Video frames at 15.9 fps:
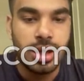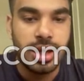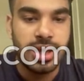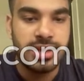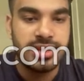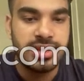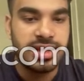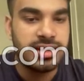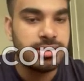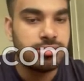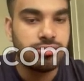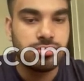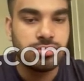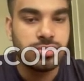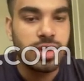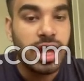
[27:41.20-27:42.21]
and then
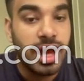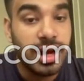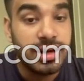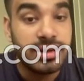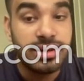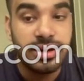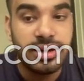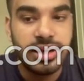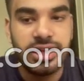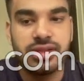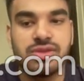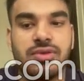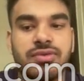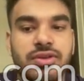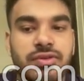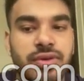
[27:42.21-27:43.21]
add the days
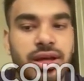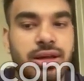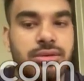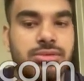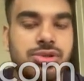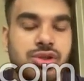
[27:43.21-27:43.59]
of the week.